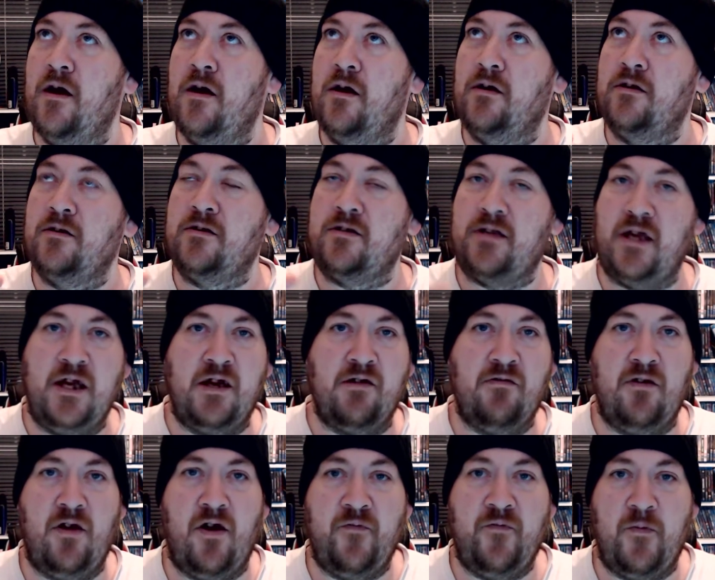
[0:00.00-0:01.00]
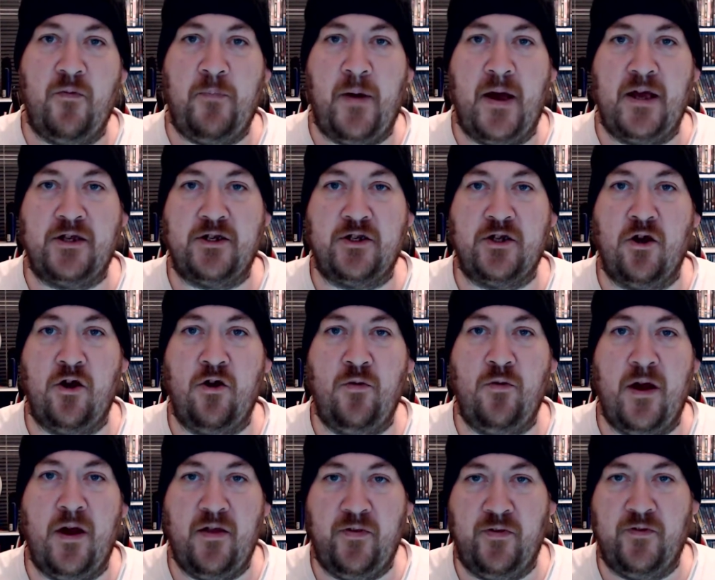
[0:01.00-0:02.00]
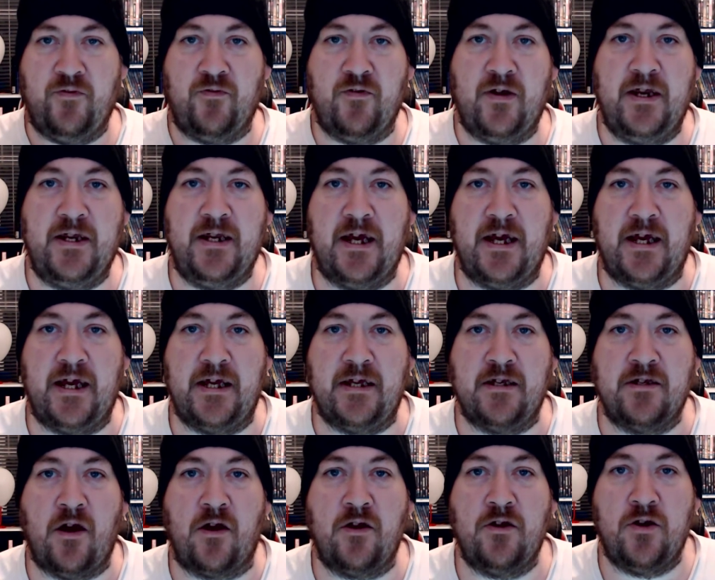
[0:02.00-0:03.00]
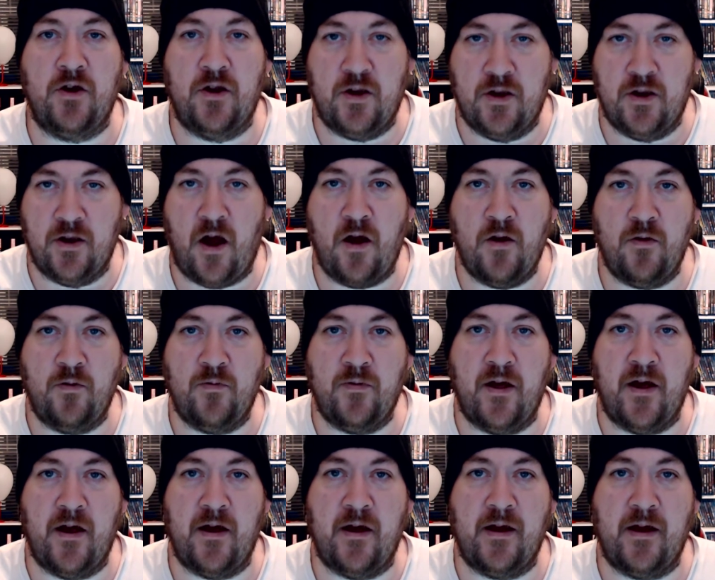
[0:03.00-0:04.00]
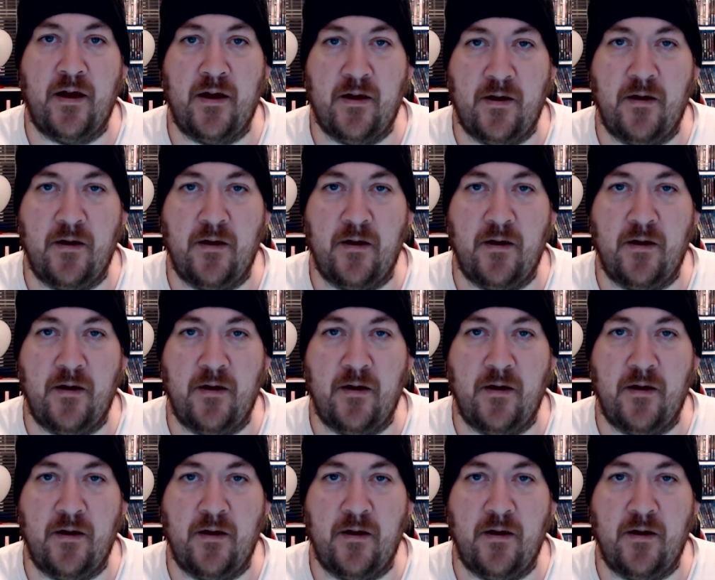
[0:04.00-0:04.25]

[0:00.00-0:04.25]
Secret Life of Pets two in three D. So you know that.